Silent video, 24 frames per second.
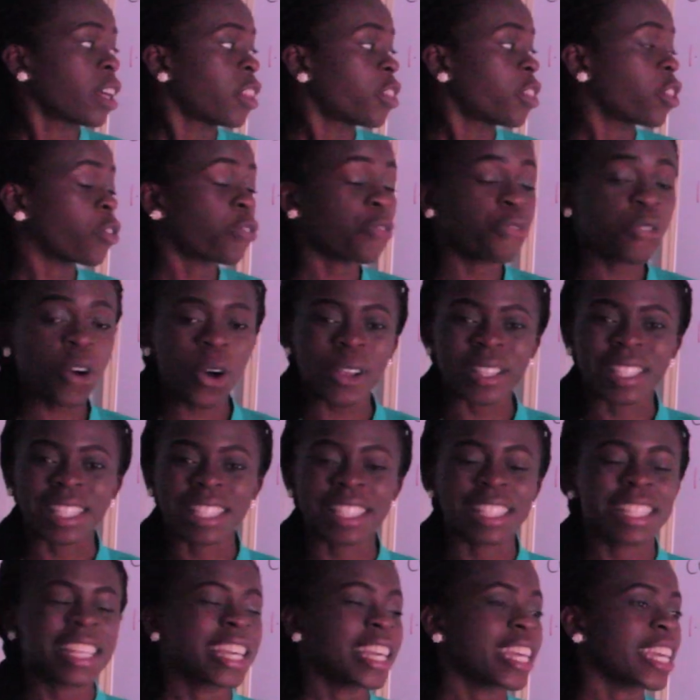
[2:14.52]
The
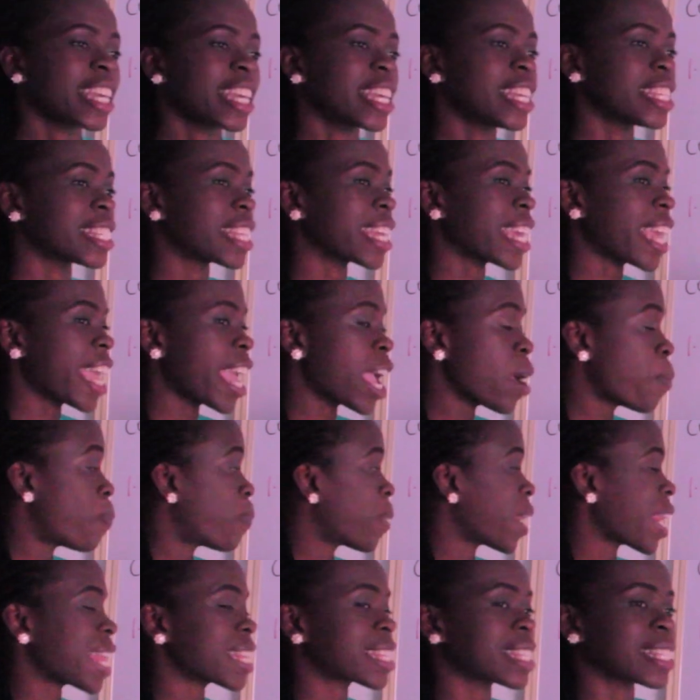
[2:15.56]
first is the
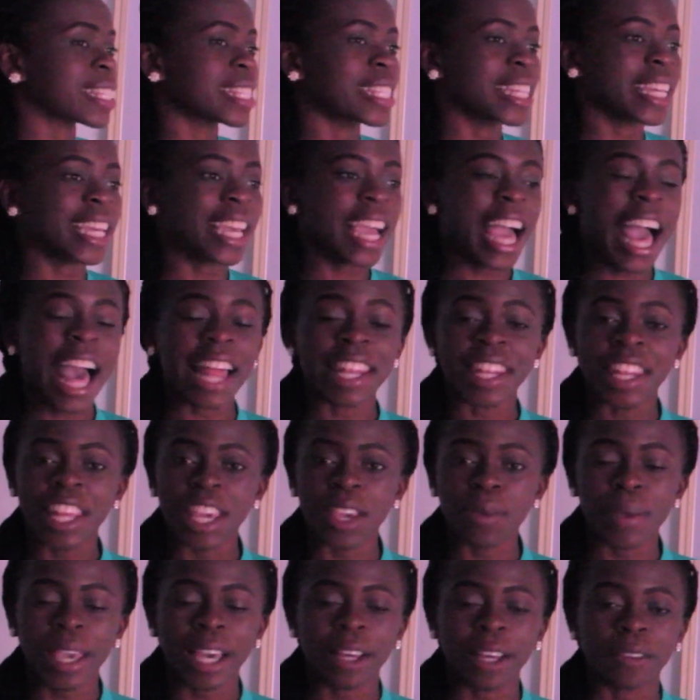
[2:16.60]
aplastic
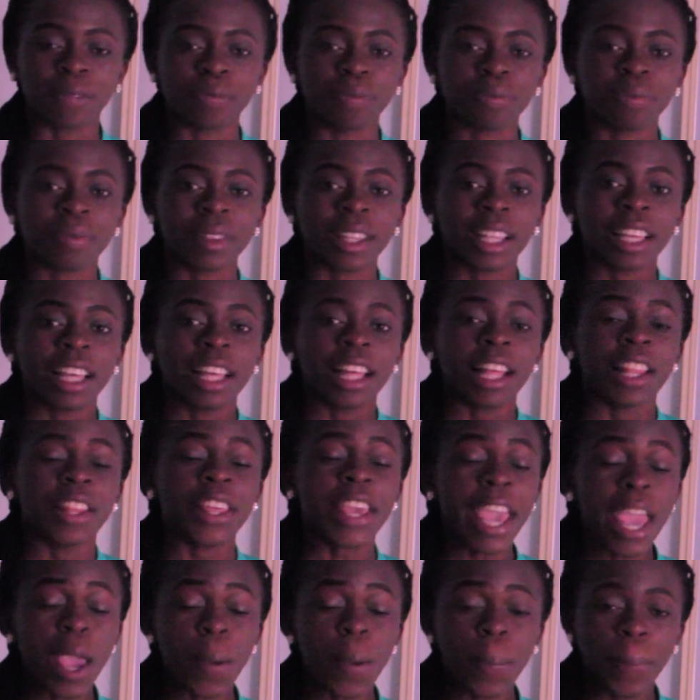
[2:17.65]
anemia.
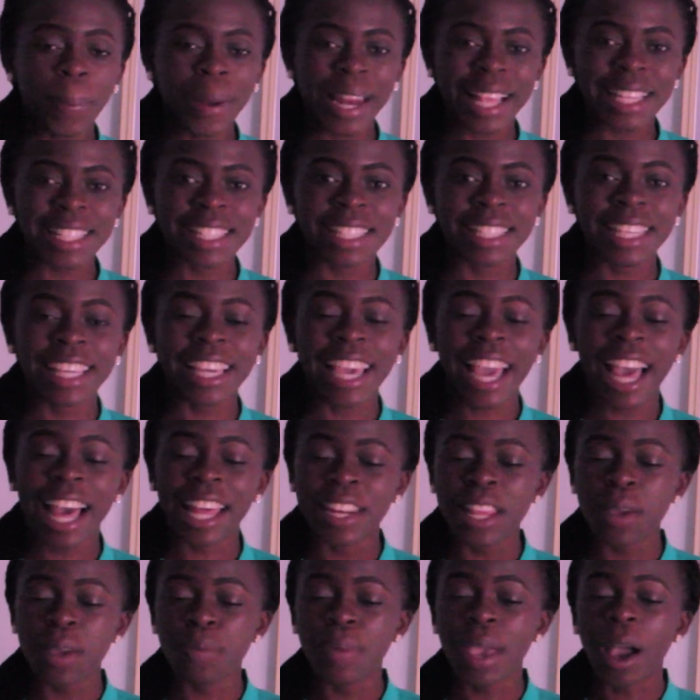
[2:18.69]
The aplastic
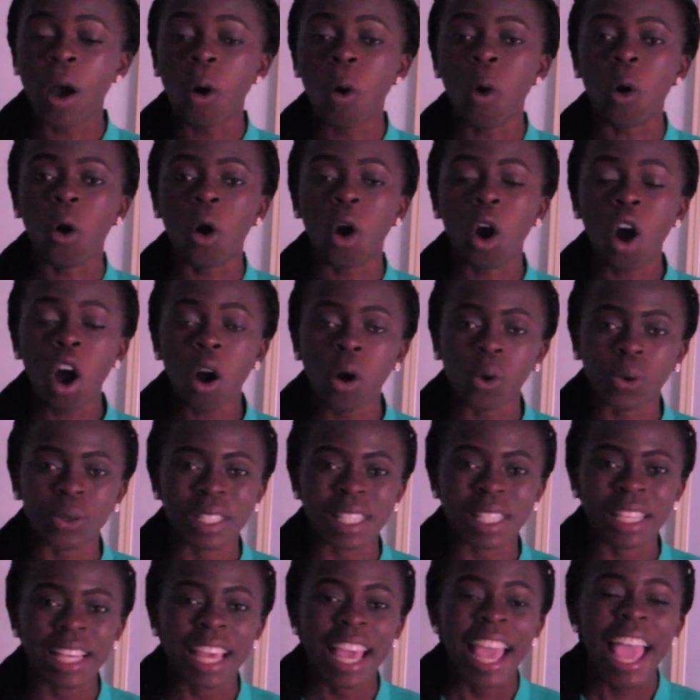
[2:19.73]
anemia
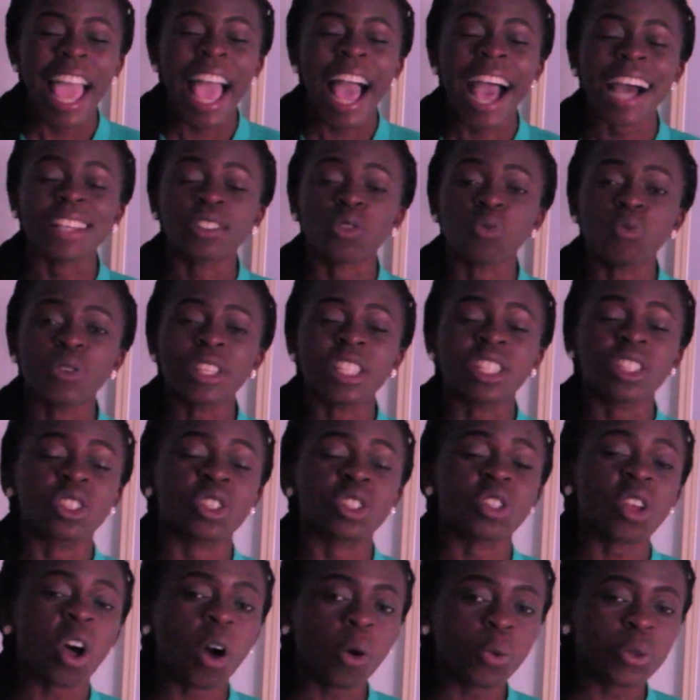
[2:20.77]
occurs as a
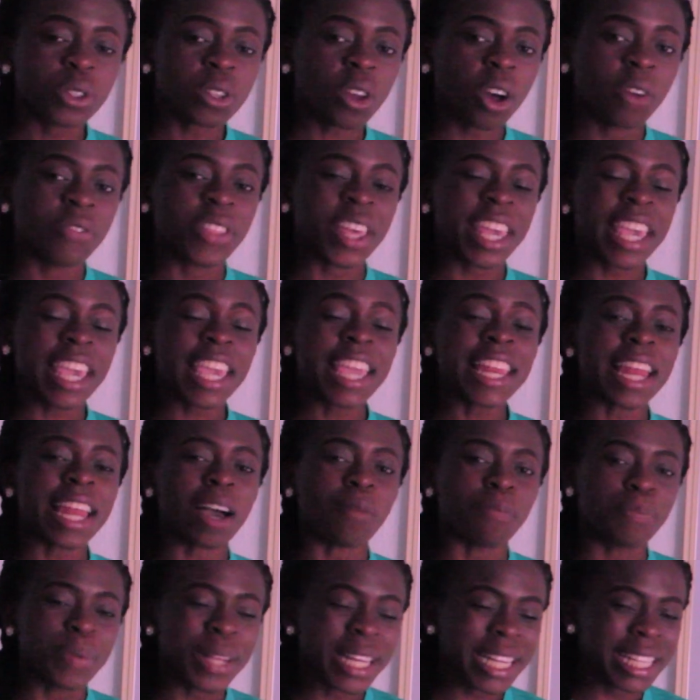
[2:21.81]
result of the
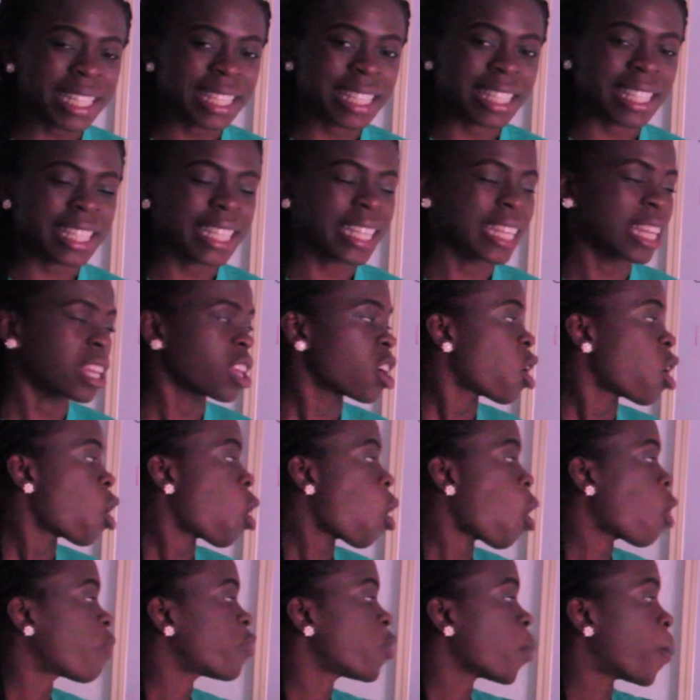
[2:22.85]
inability
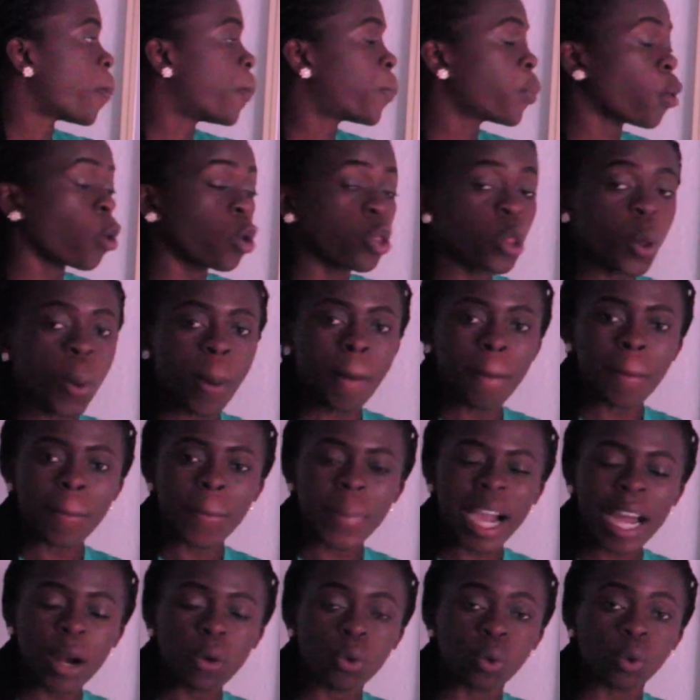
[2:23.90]
of the bone
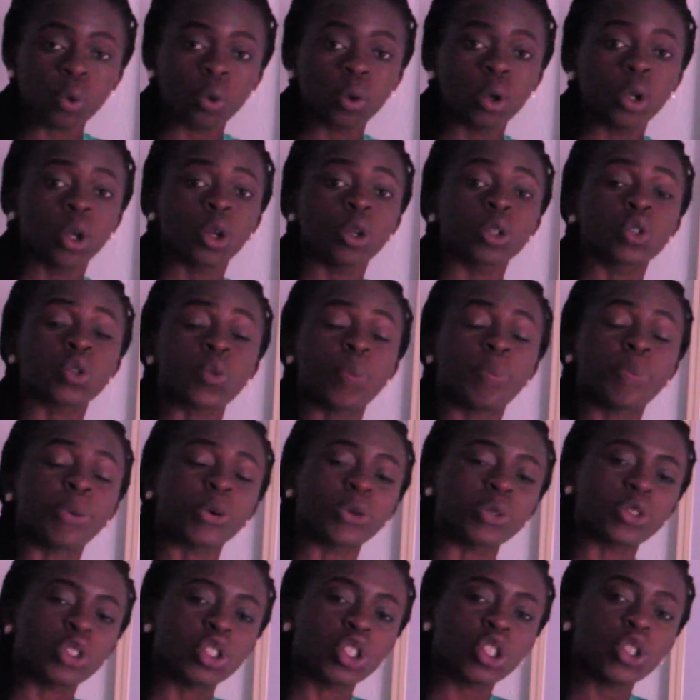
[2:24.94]
marrow to
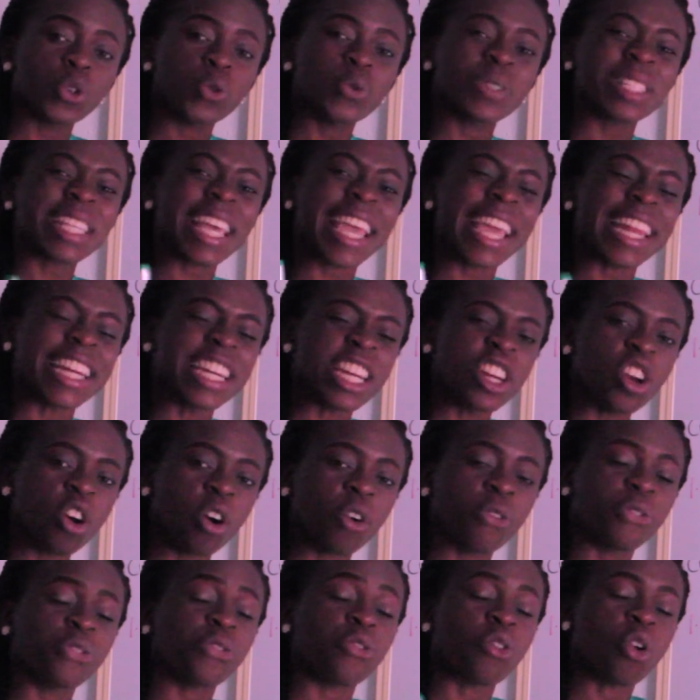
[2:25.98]
produce
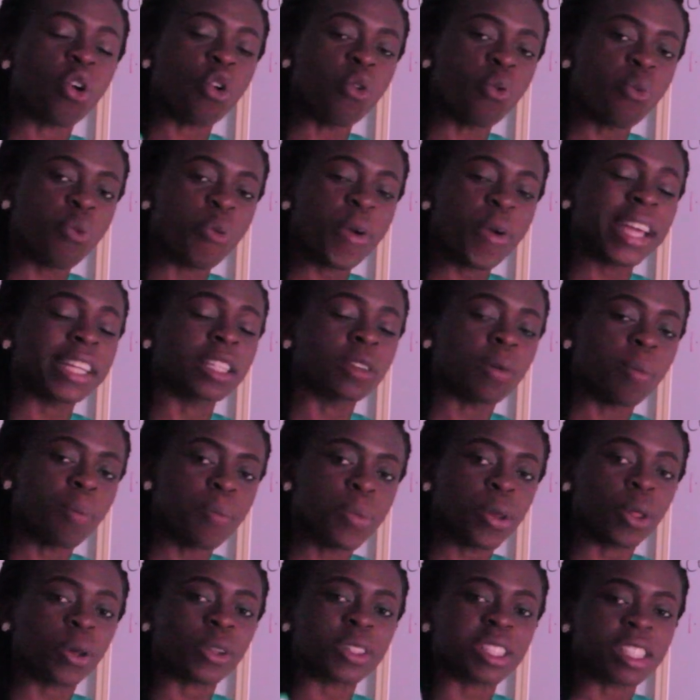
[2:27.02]
enough red
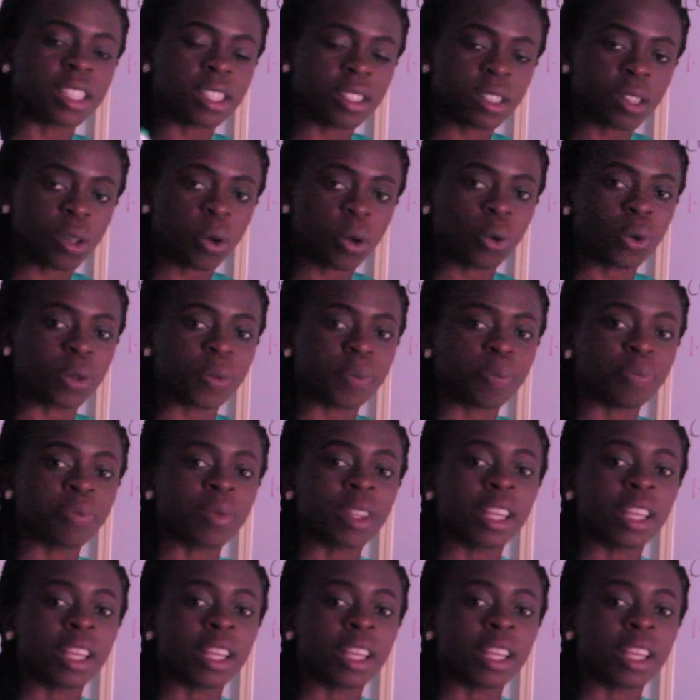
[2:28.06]
blood cell.